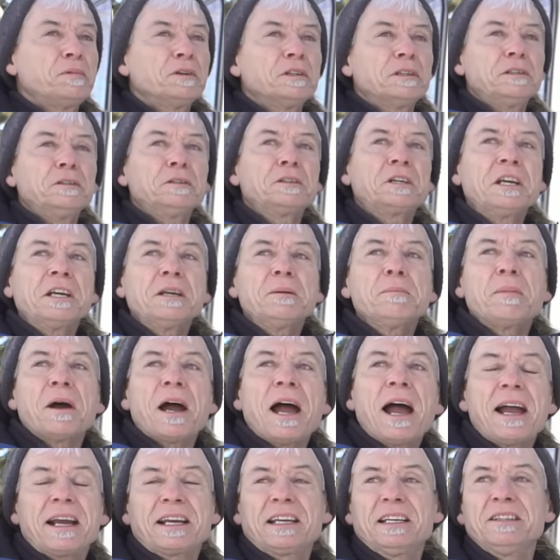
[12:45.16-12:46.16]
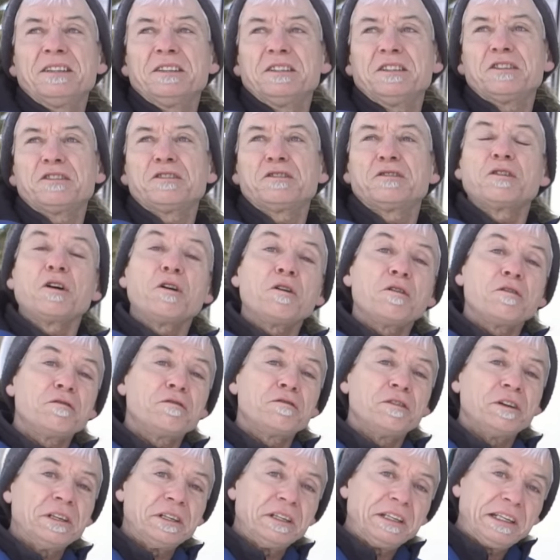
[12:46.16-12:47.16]
looking back in the stove
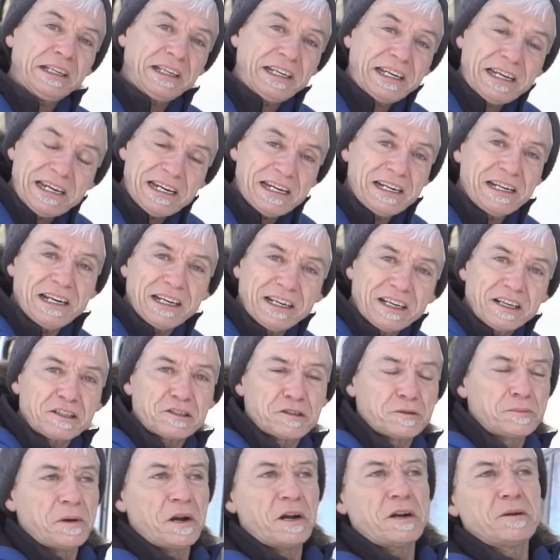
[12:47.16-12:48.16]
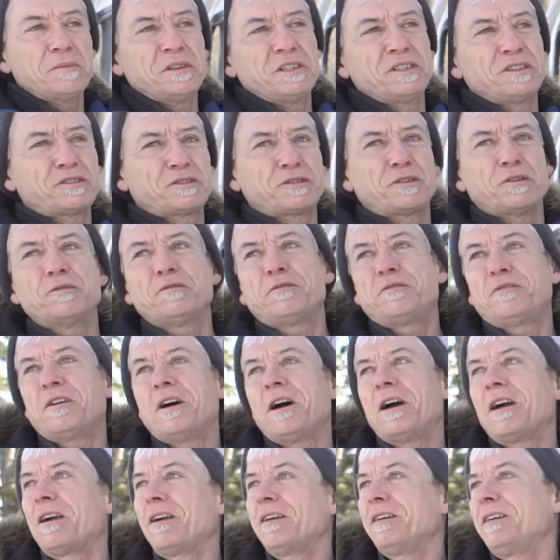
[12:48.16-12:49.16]
and the heating experiment so
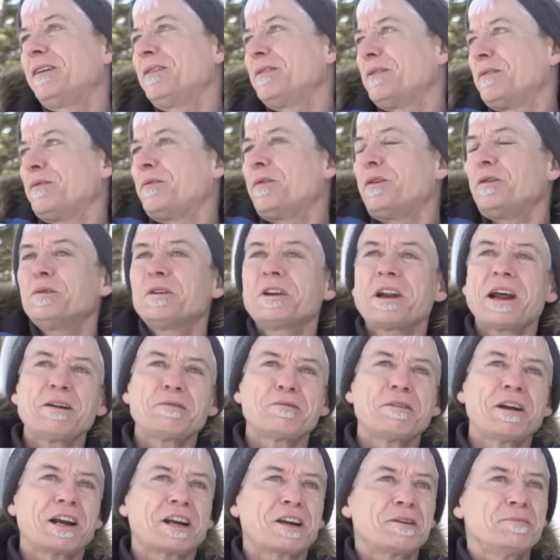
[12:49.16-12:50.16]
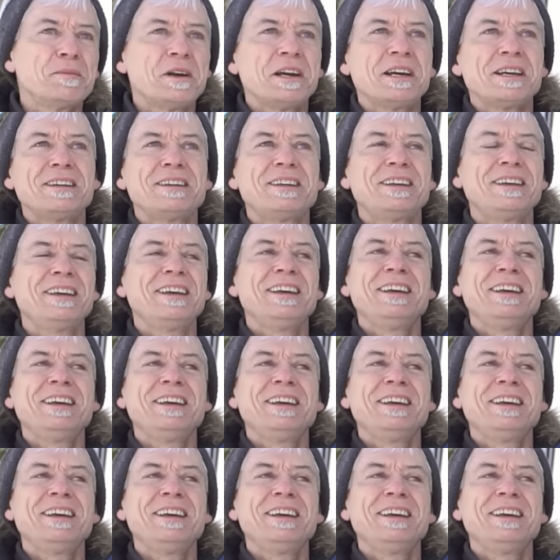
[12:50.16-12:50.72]
far, what would I recommend?